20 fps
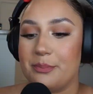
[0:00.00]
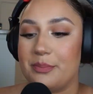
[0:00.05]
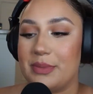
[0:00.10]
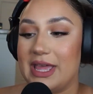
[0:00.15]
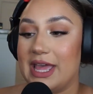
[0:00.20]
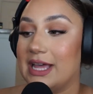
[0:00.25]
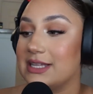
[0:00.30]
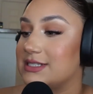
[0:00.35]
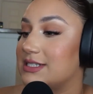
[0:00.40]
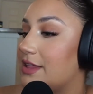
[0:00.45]

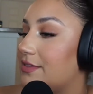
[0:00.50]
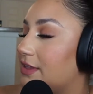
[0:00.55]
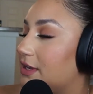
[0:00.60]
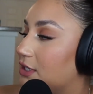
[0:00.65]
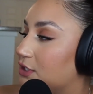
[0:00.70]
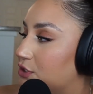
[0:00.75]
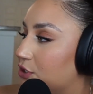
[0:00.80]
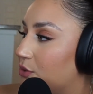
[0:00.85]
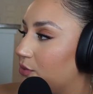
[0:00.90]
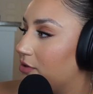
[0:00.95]
It has nothing
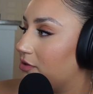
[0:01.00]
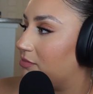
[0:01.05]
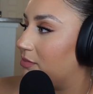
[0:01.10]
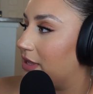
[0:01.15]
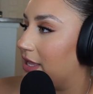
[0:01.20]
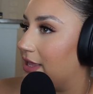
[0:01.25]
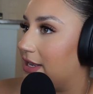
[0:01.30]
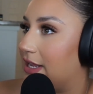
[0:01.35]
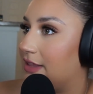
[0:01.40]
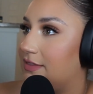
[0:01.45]
to do with
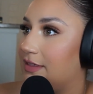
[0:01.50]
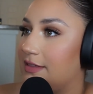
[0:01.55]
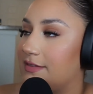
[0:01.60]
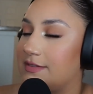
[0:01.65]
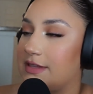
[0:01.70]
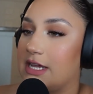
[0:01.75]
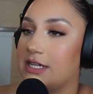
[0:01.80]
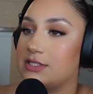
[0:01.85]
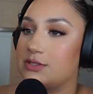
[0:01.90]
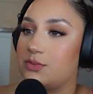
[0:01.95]
me, and I think
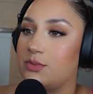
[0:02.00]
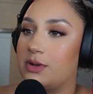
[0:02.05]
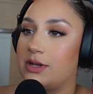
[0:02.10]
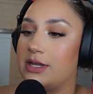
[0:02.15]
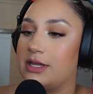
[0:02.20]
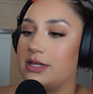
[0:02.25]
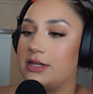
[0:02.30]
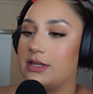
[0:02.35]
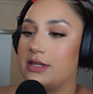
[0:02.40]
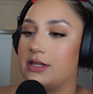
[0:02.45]
that's
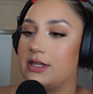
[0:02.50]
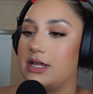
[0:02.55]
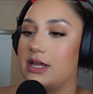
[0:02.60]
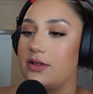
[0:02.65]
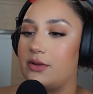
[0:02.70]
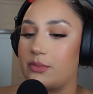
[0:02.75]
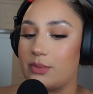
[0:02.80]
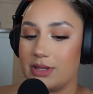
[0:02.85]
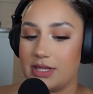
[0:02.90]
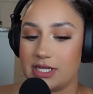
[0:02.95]
what
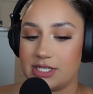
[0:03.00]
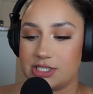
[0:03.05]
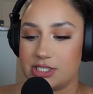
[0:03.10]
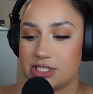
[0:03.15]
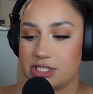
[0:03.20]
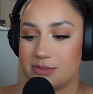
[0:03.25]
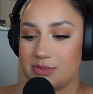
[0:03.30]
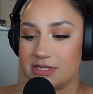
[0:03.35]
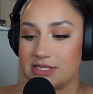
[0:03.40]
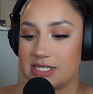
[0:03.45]
a
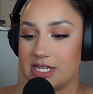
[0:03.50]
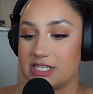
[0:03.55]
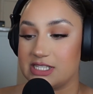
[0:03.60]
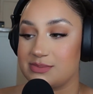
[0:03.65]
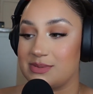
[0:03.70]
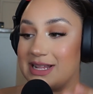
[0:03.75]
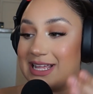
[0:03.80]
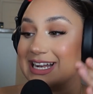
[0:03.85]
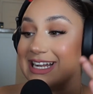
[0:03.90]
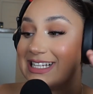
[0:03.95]
relationship
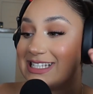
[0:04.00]
assessment and a